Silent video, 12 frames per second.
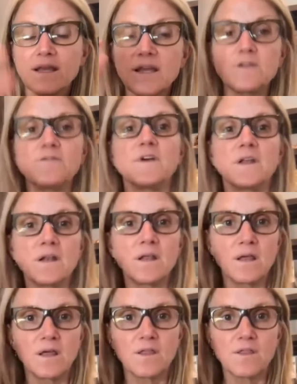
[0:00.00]

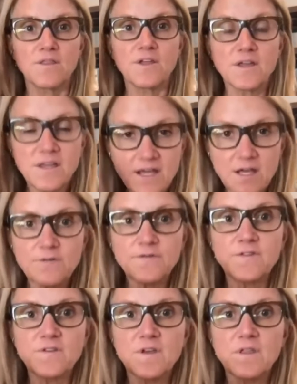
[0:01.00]
given the
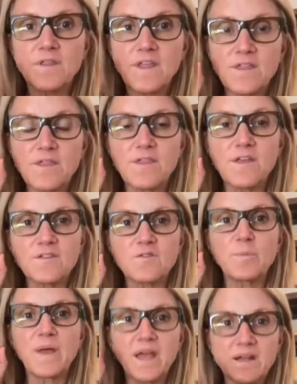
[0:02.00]
gift that
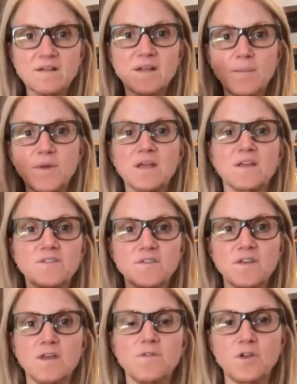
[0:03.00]
this pandemic
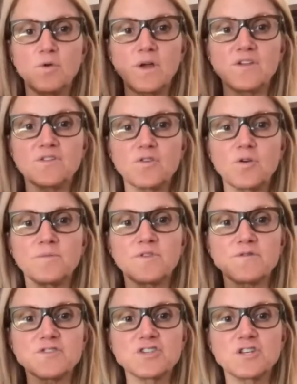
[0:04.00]
has given you in
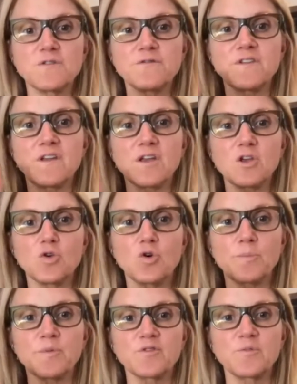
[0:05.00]
terms of shifting
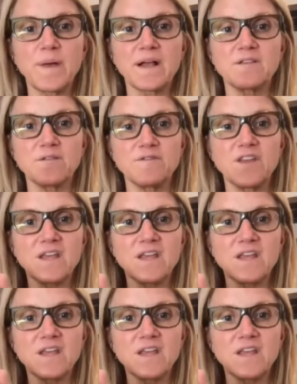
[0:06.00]
your perspective?